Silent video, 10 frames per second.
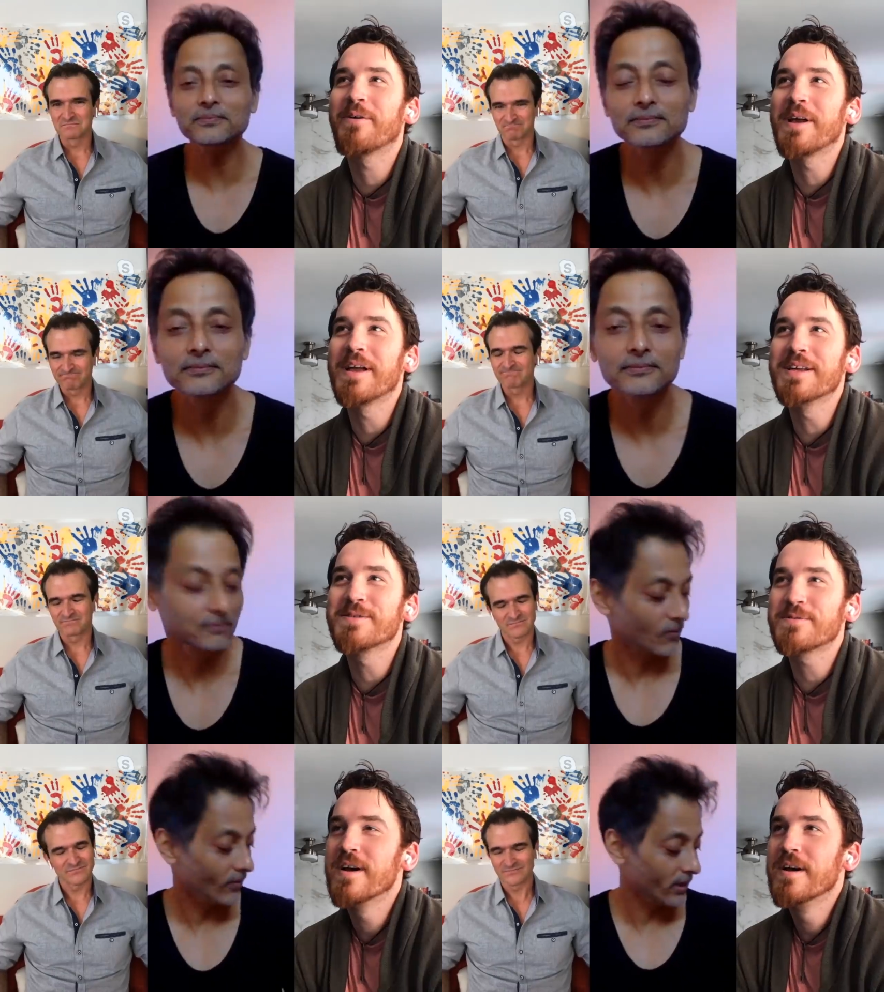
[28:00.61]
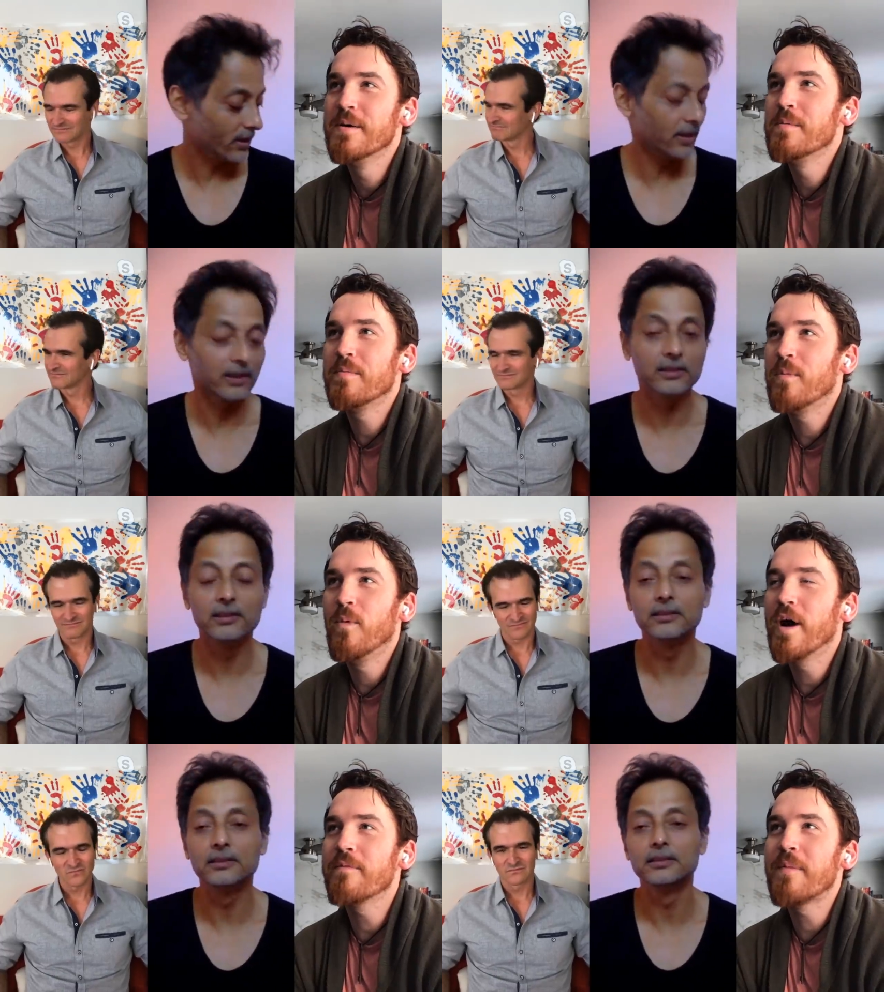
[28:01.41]
Speaker 1: agree. He's
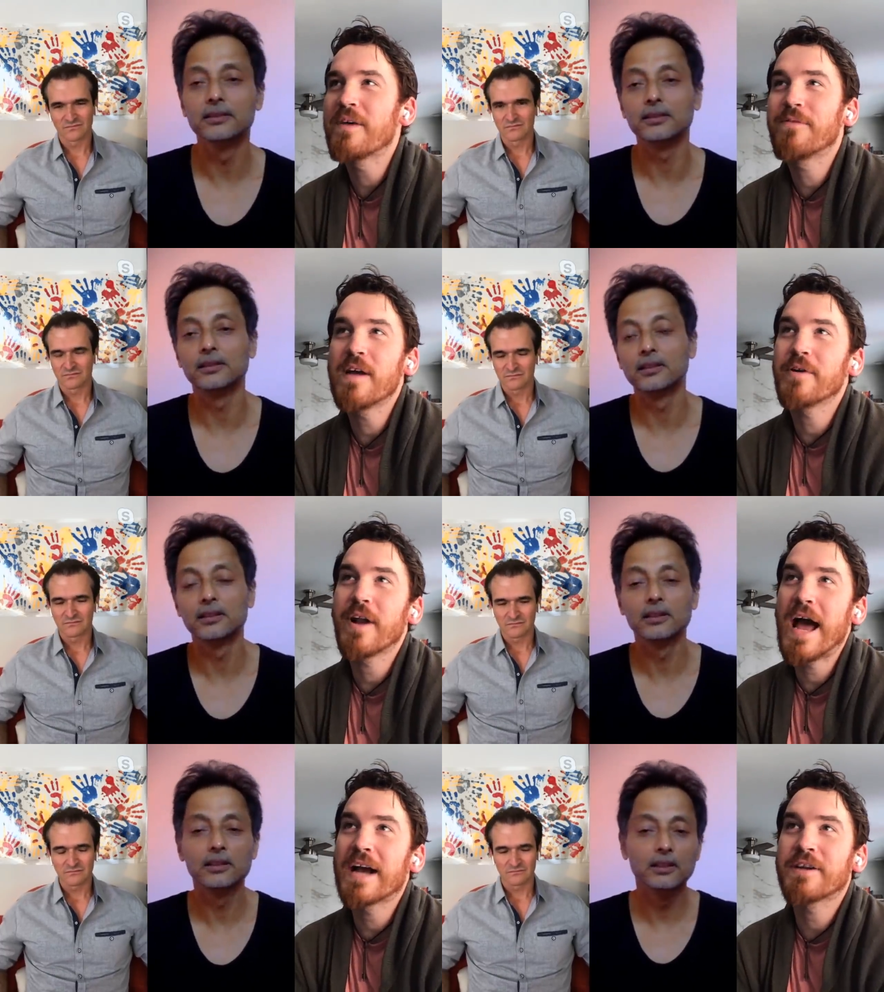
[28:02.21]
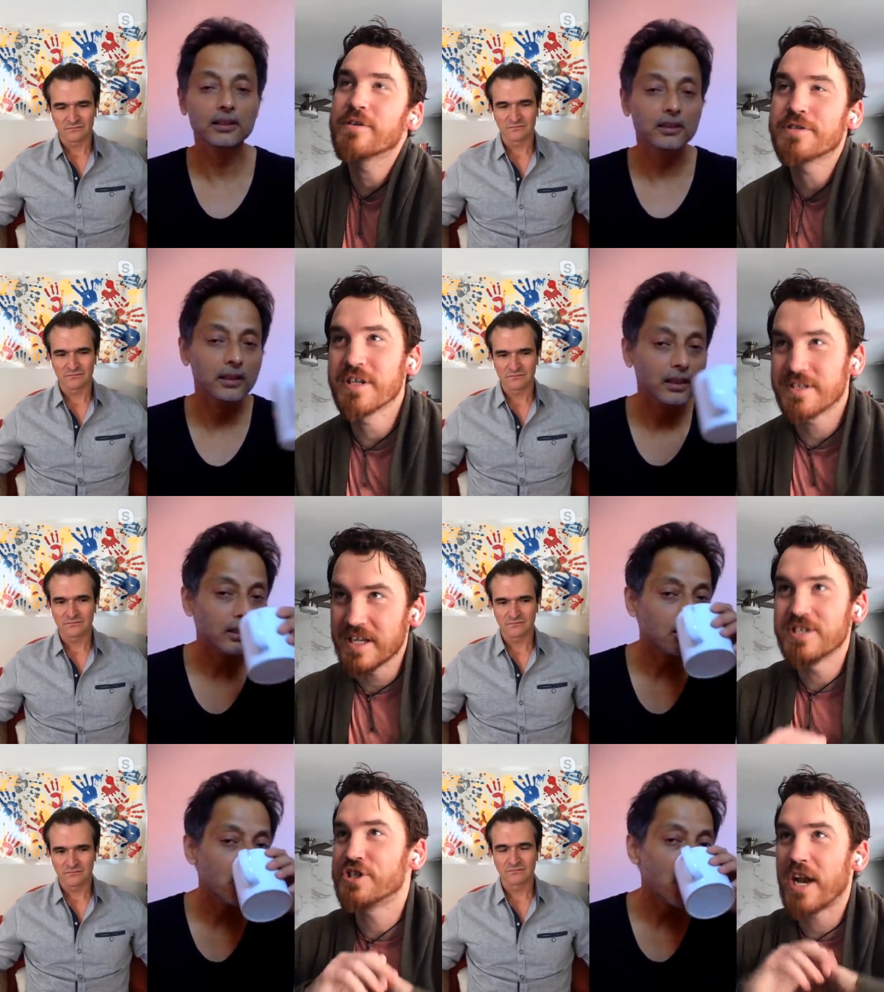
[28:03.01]
one of my favorite actors,
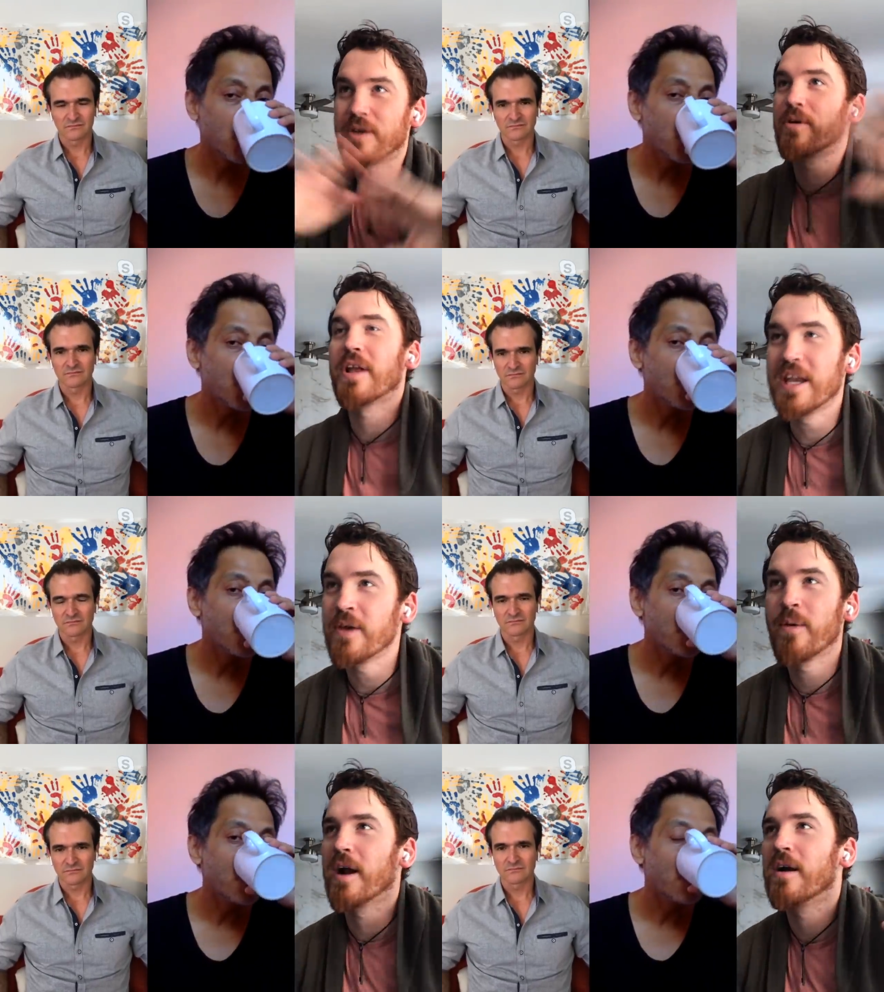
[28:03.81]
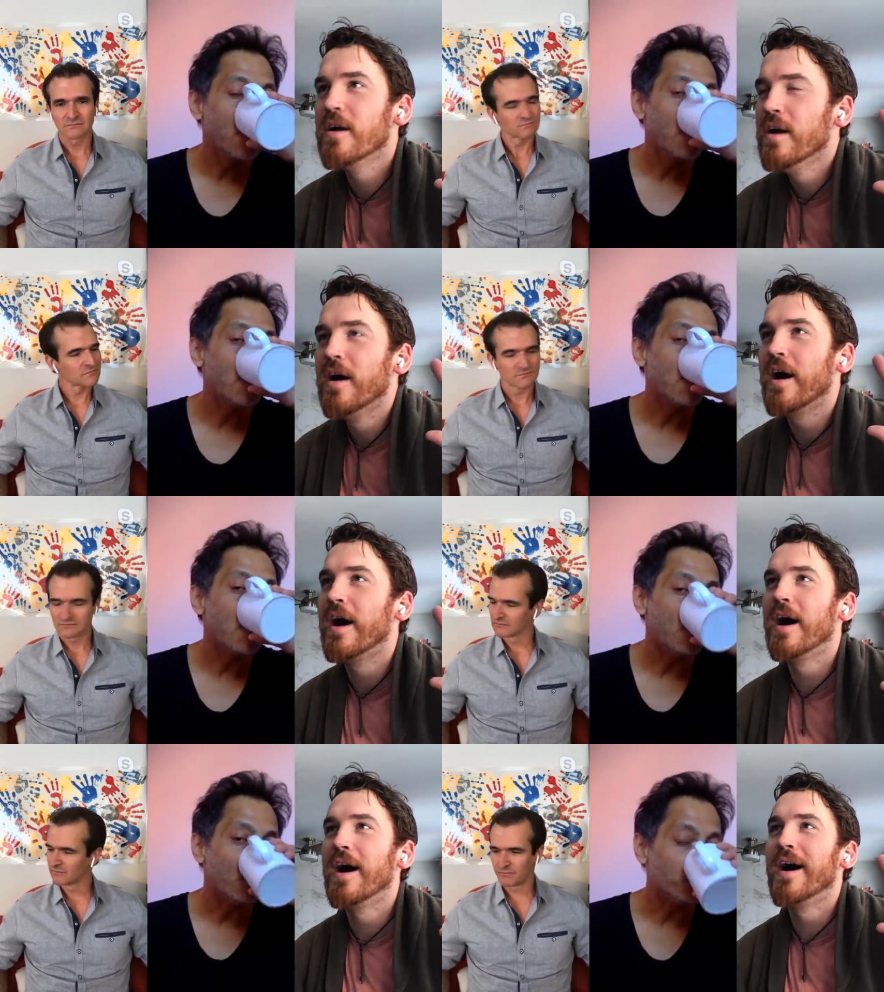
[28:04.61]
just in general, anywhere.
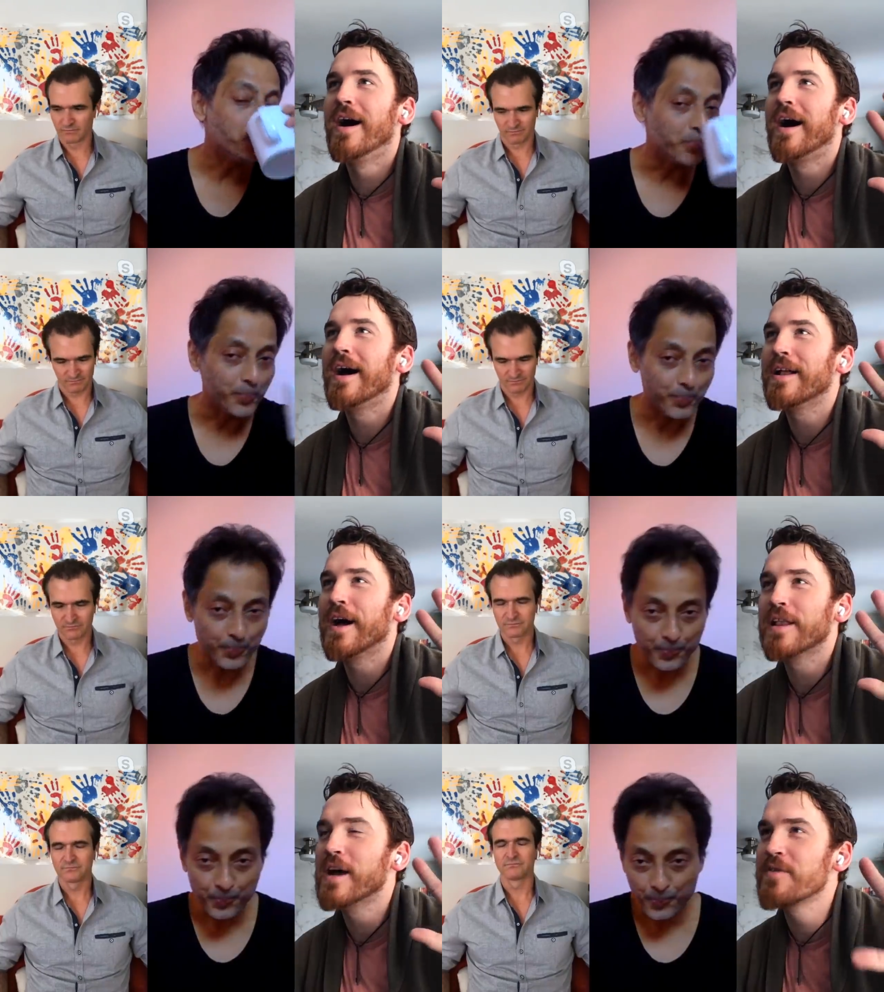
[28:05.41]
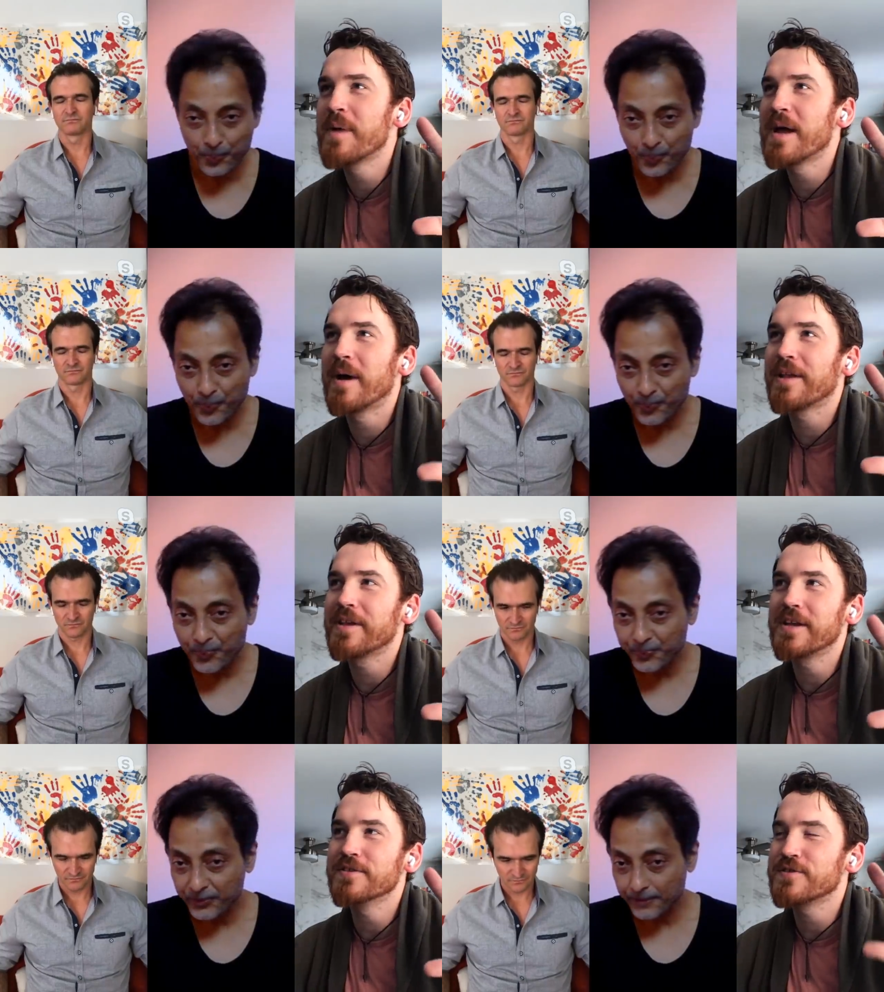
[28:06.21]
I love the man.
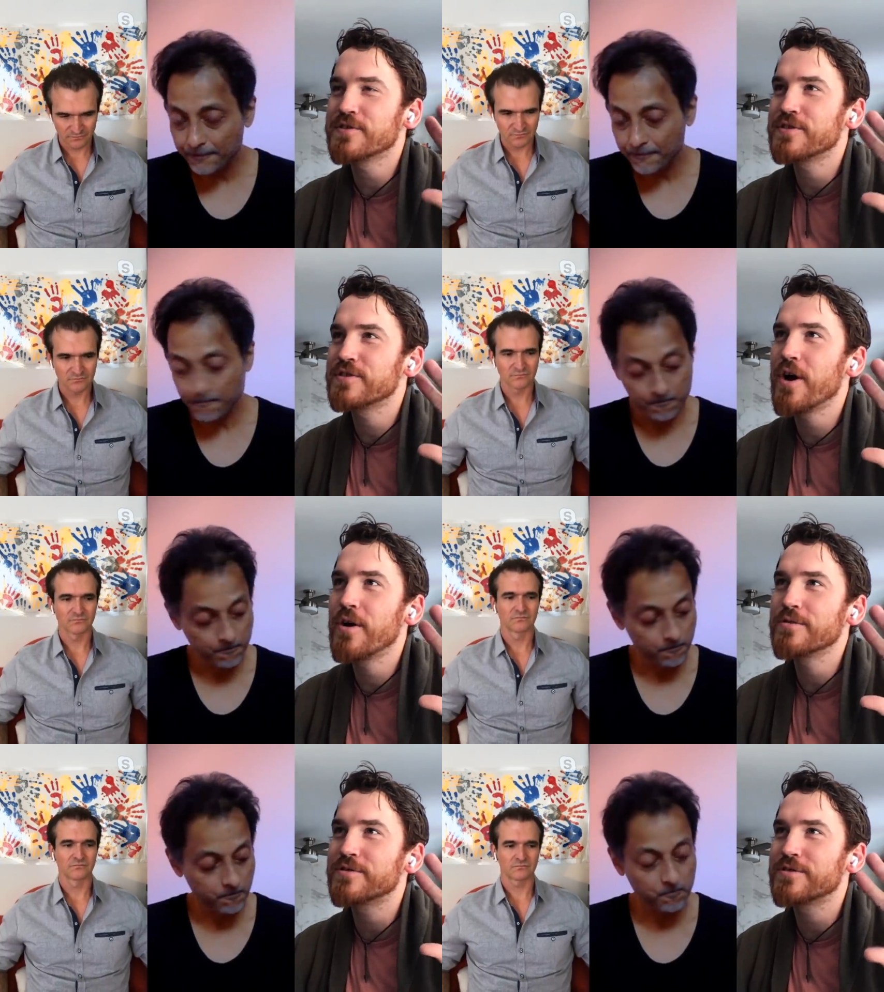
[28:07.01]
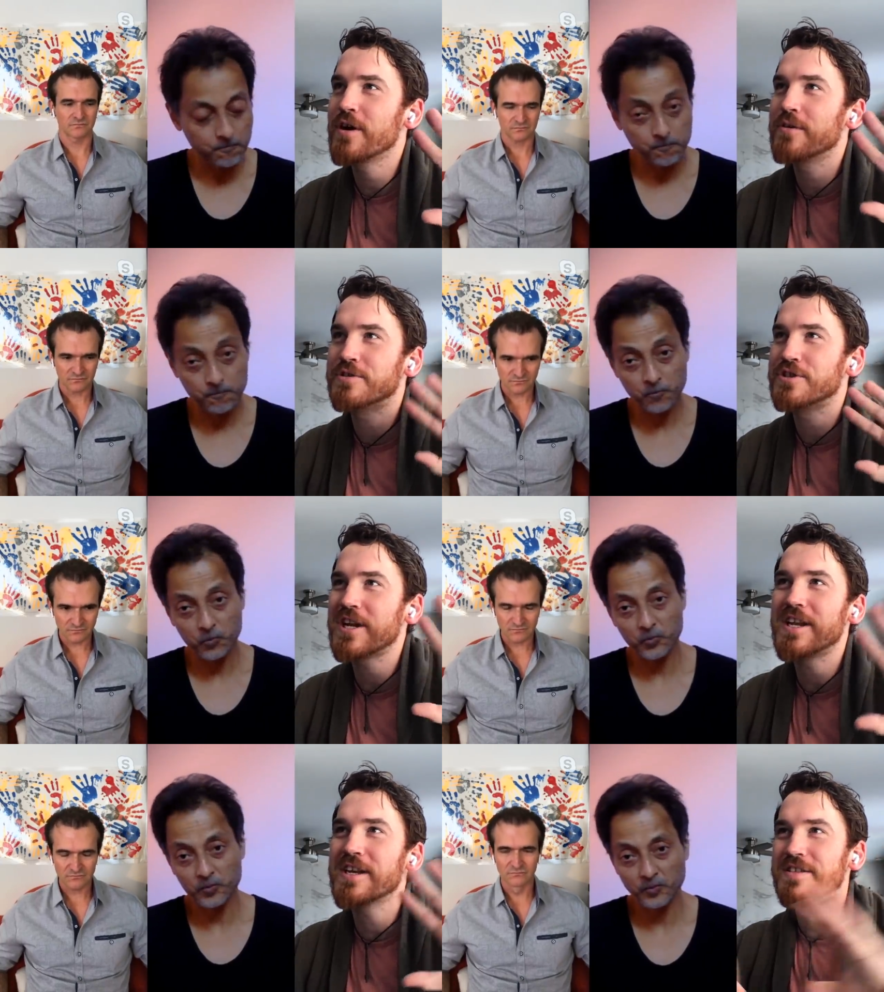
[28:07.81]
I think he's so
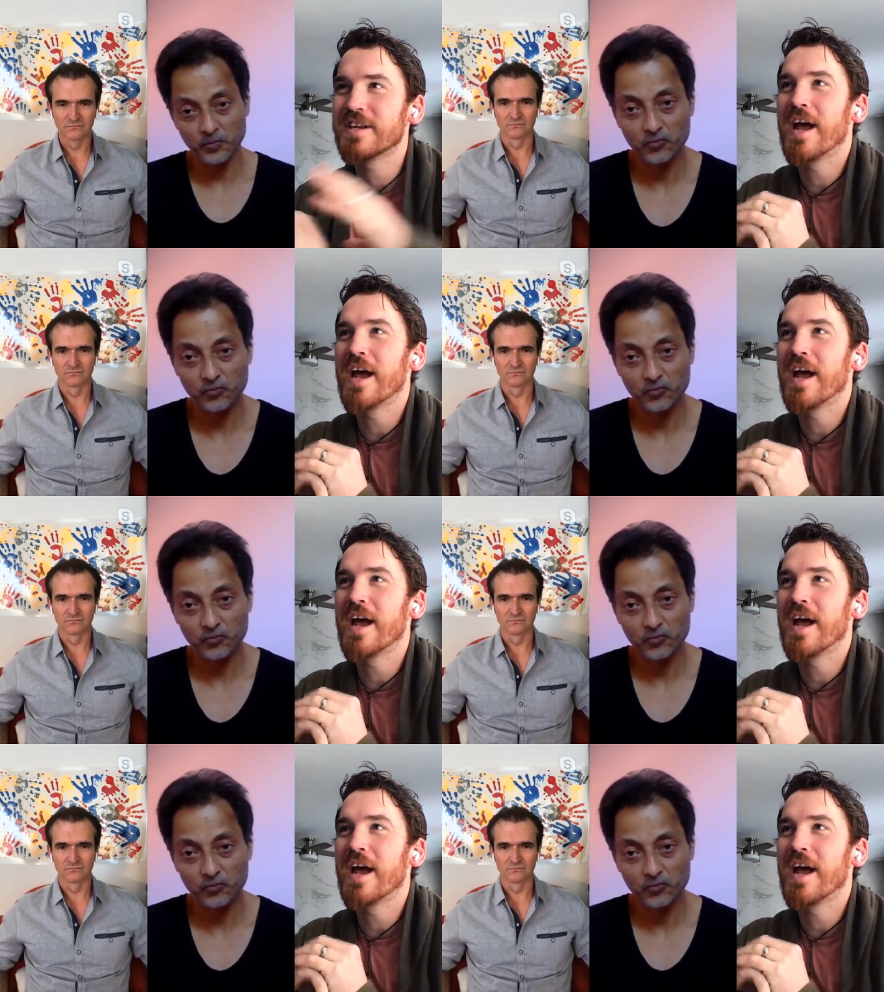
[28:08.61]
genius